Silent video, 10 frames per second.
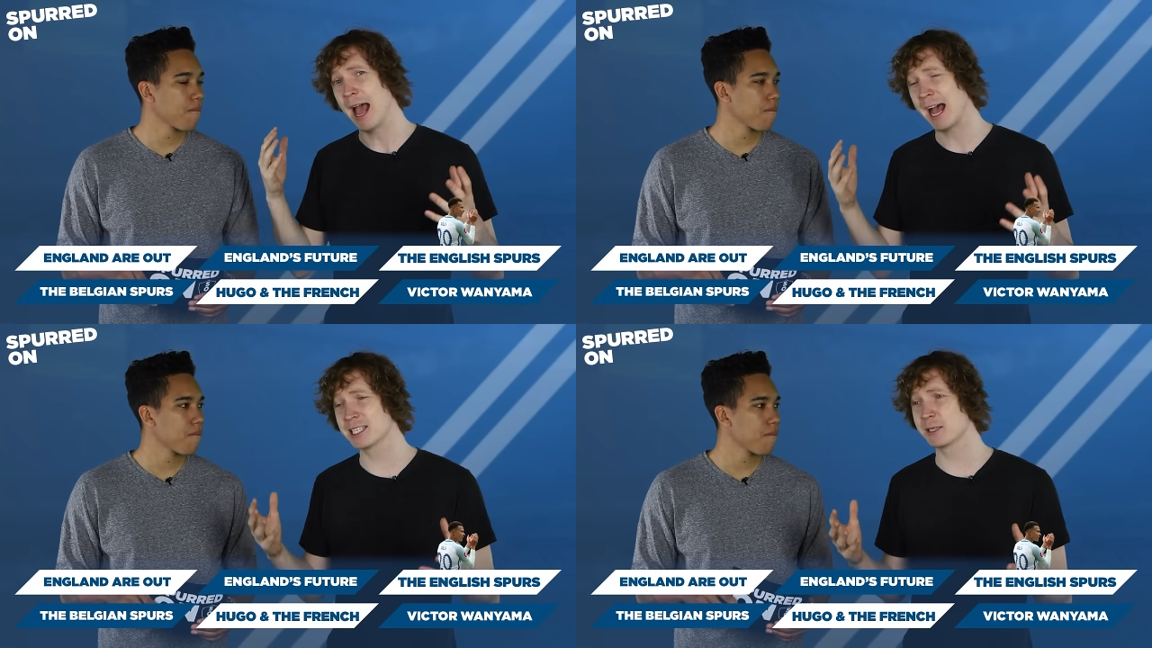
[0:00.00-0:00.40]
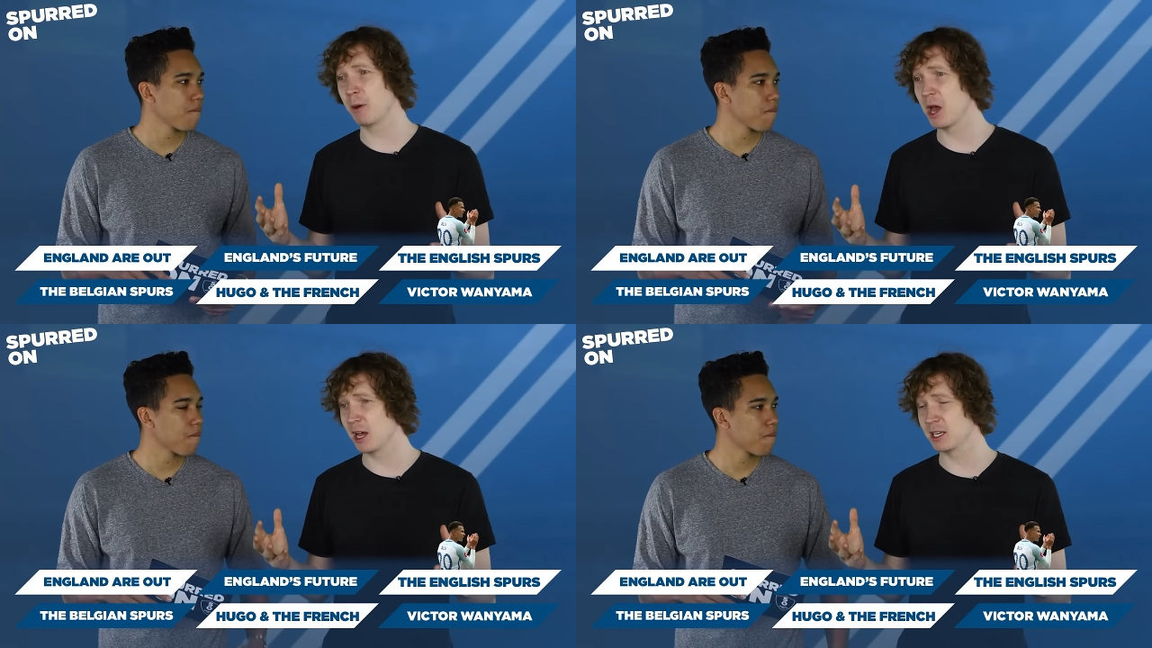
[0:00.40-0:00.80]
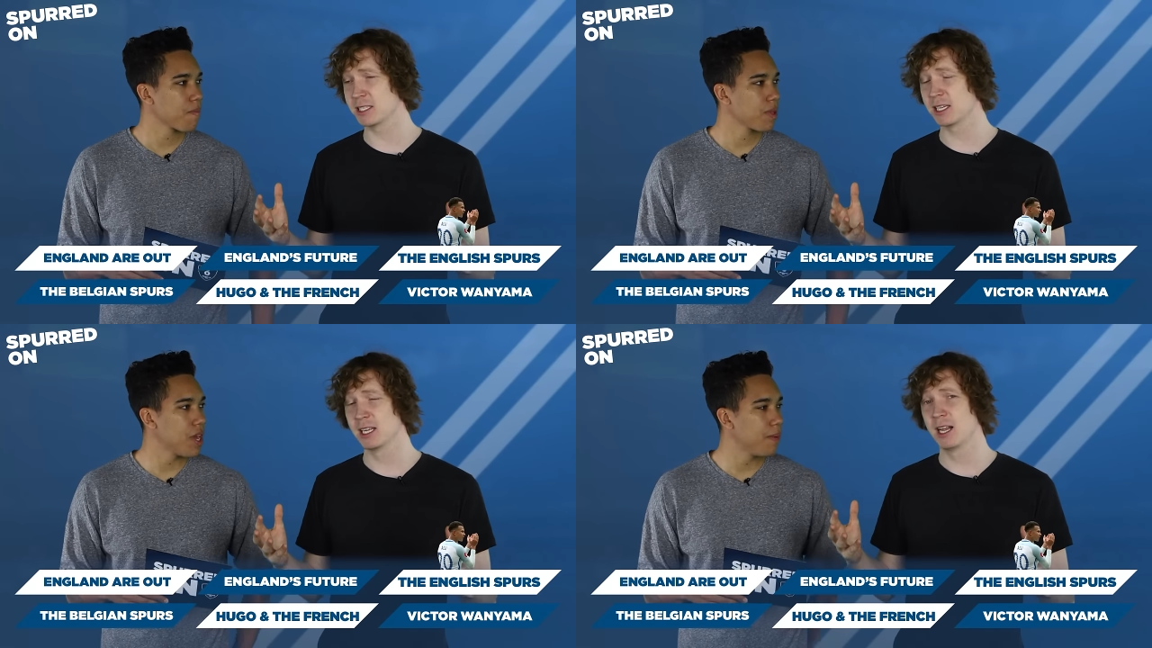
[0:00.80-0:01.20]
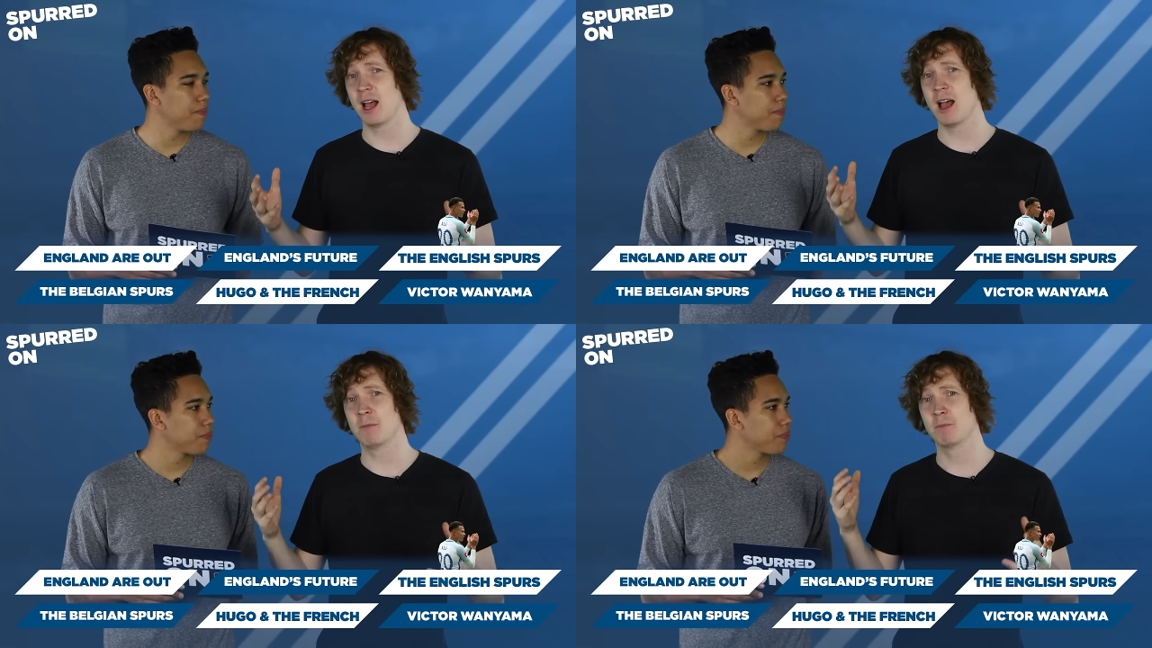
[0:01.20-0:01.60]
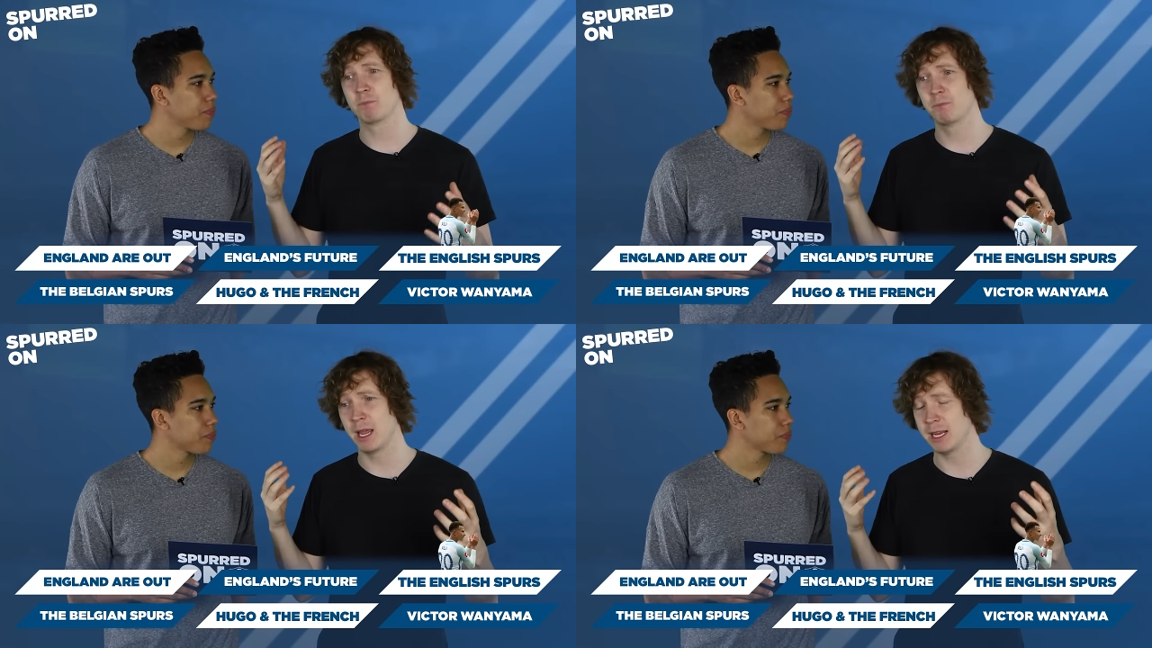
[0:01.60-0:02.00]
Speaker 1: At Spurs, yeah. um,
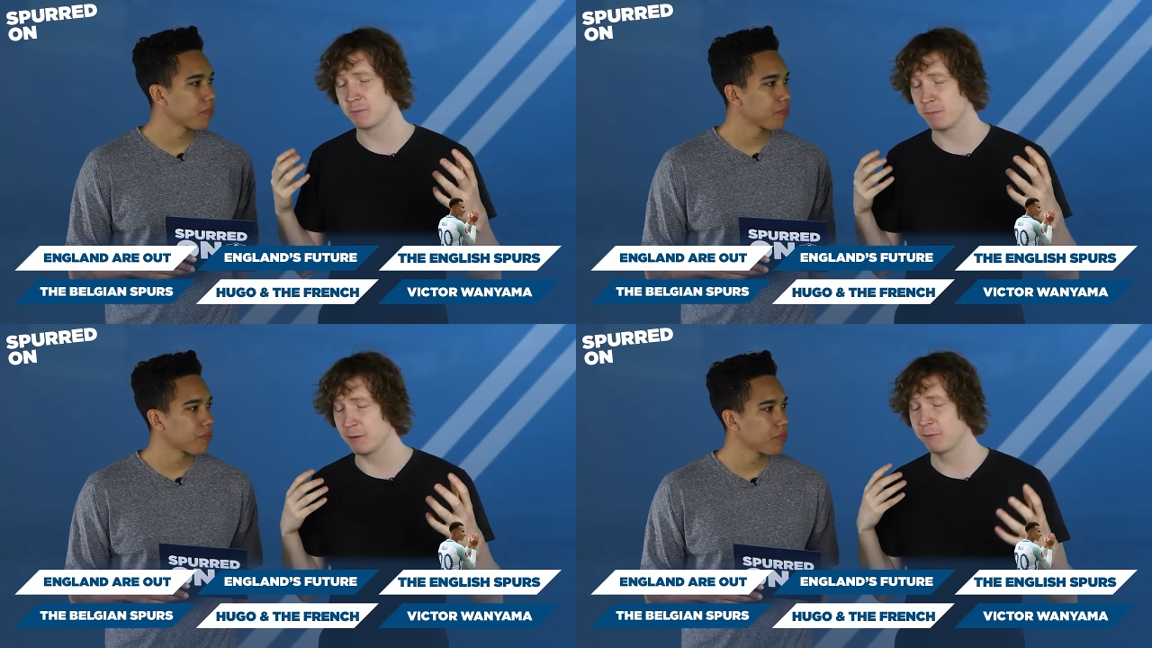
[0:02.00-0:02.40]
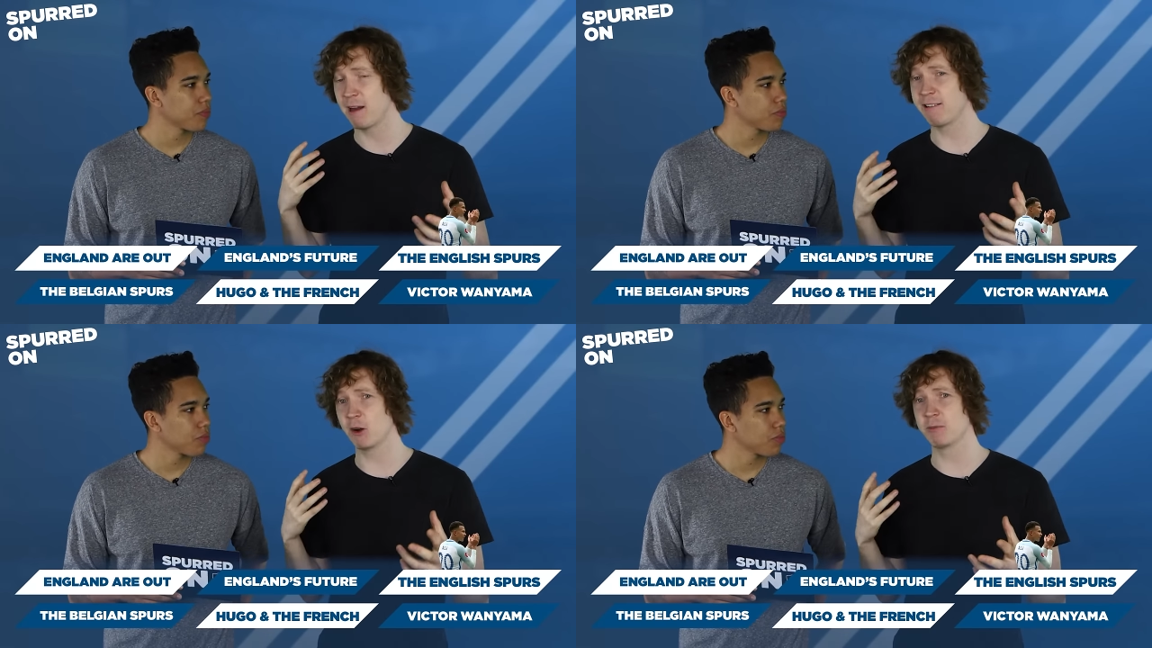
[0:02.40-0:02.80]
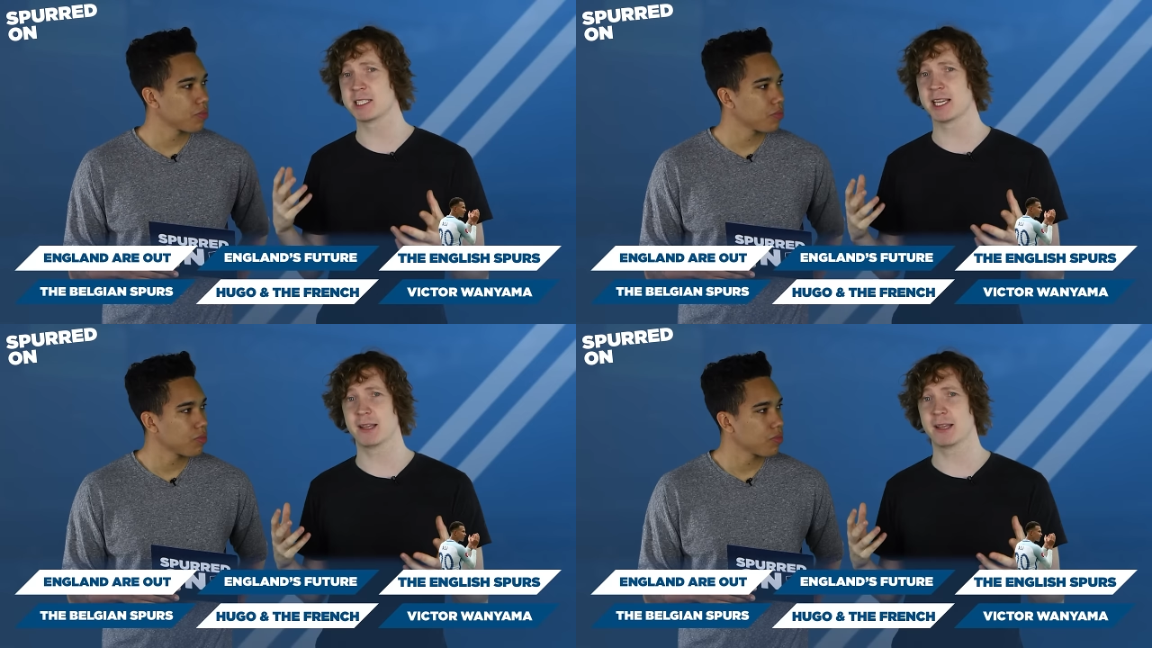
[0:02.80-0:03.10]
it's been a very obvious thing